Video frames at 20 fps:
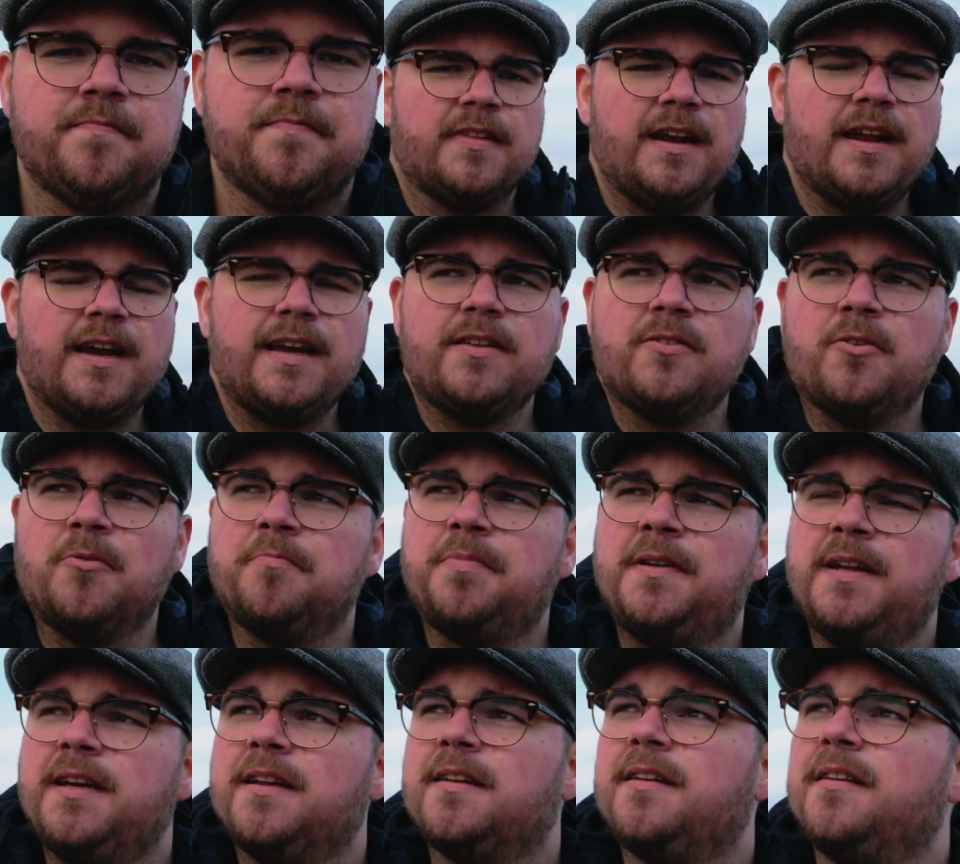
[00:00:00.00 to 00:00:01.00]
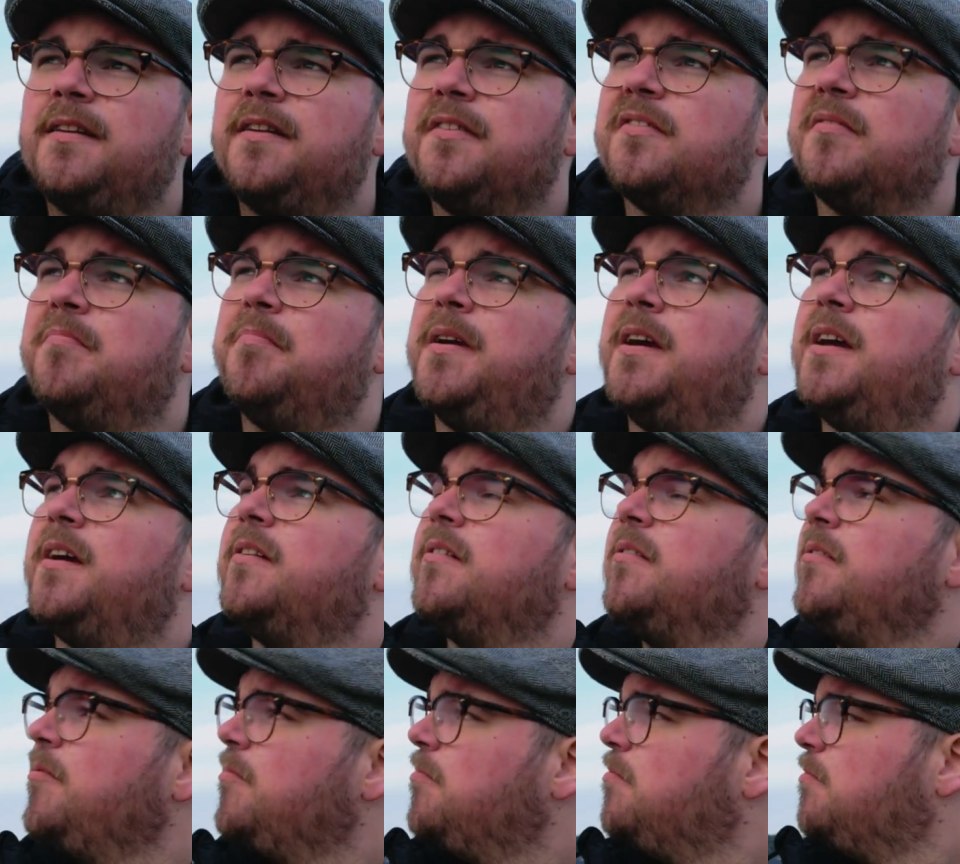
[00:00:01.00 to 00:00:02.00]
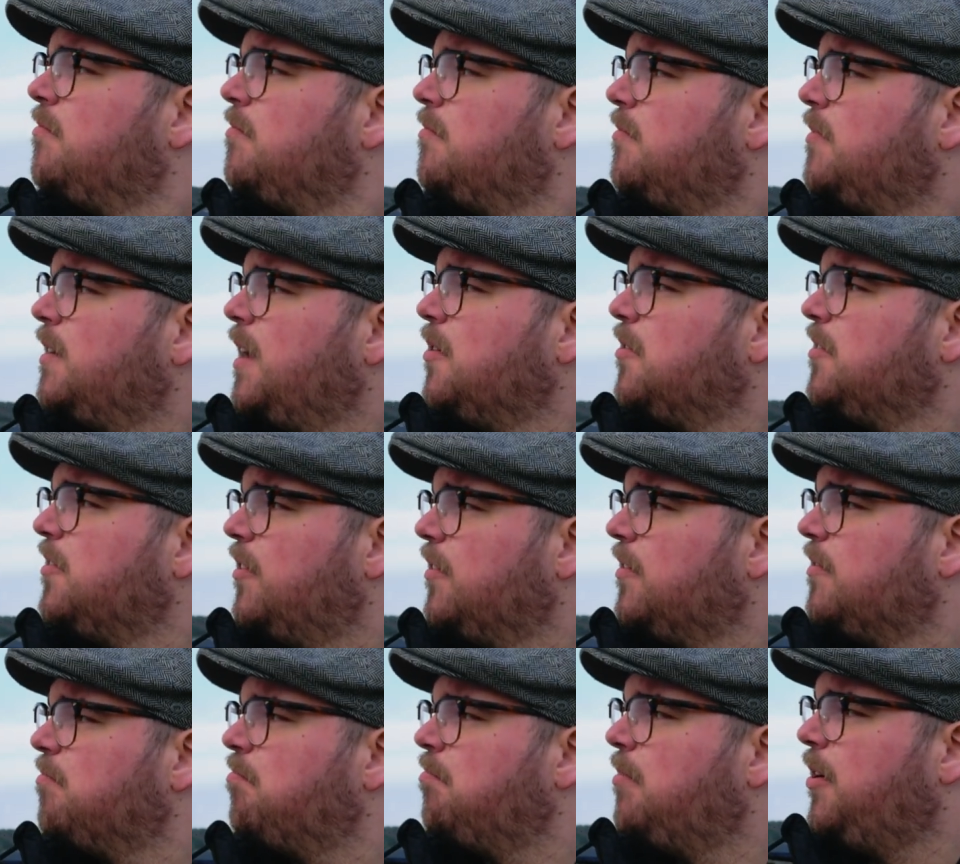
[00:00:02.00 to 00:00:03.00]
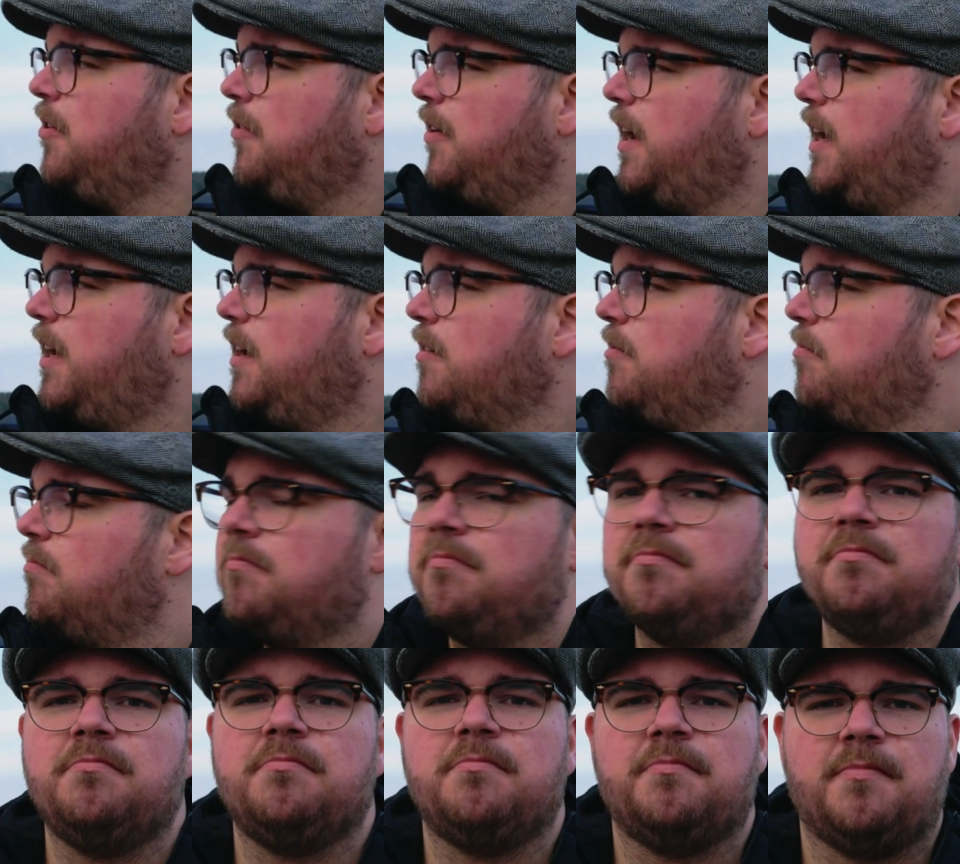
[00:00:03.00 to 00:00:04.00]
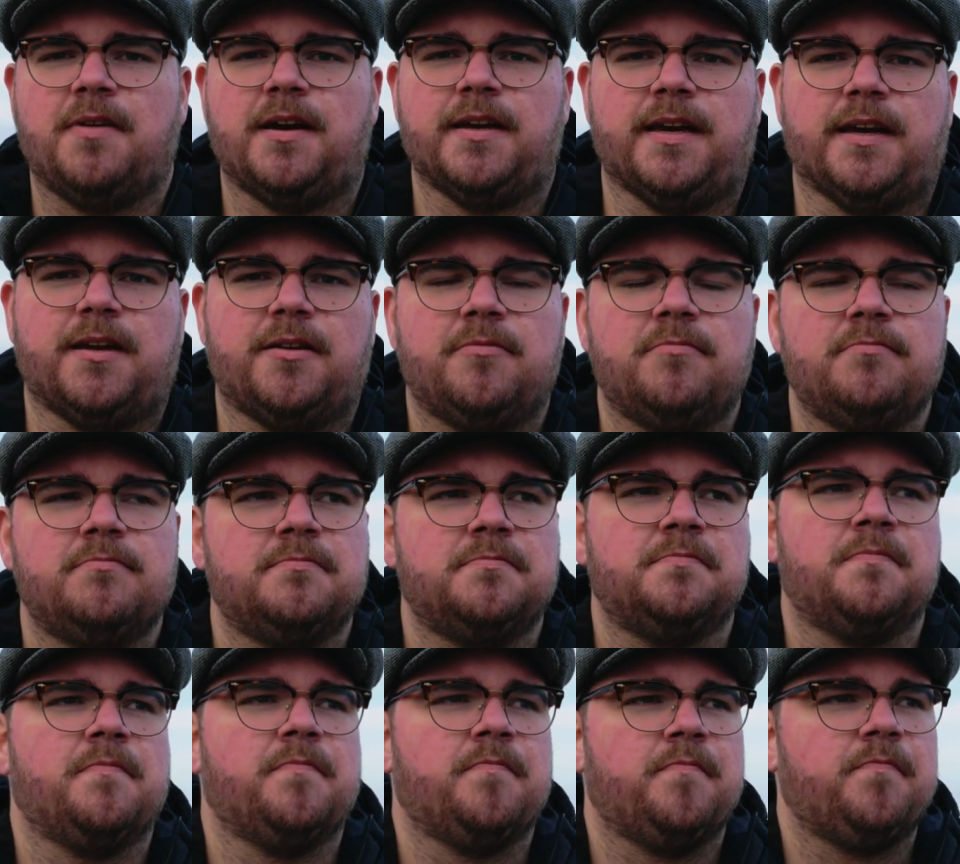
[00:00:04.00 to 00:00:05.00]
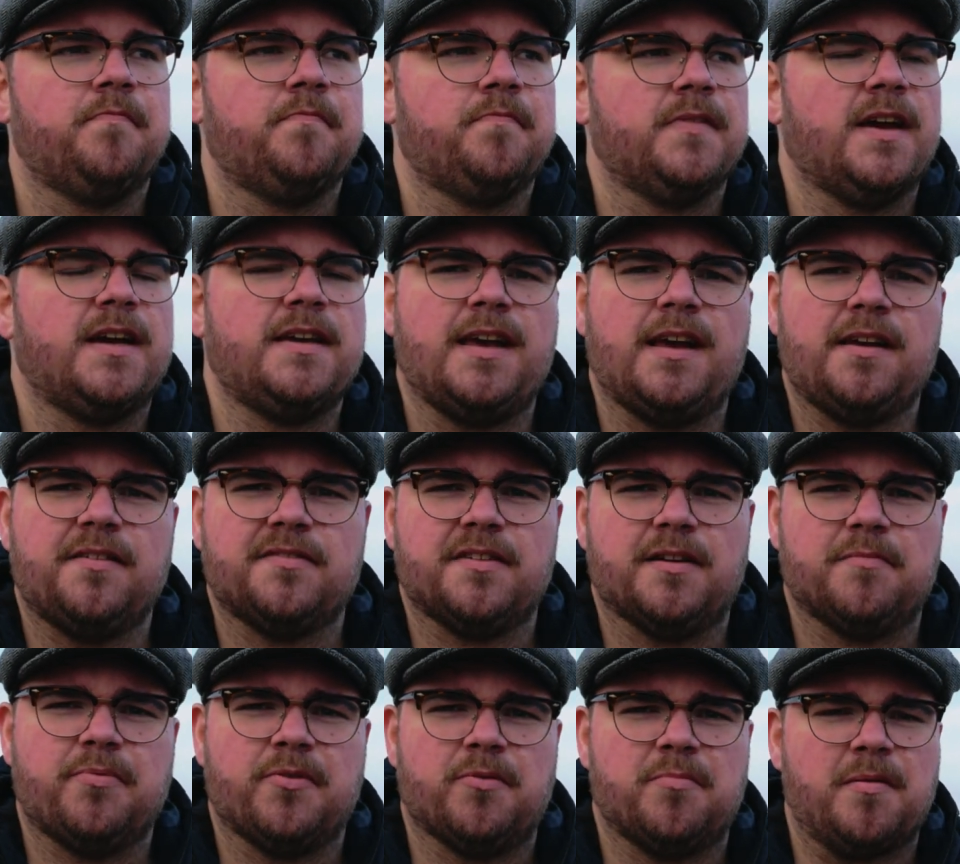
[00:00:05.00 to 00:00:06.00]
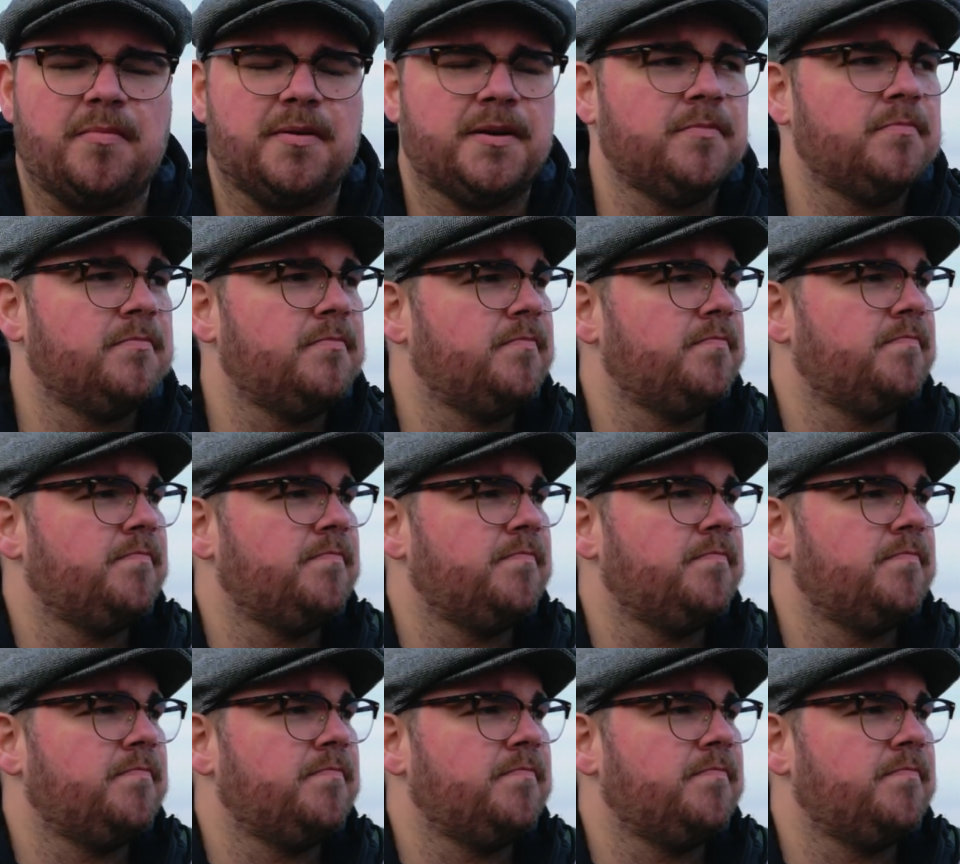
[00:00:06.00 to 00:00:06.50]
The light completely disappeared. Now it's just grey again. I jinxed it probably.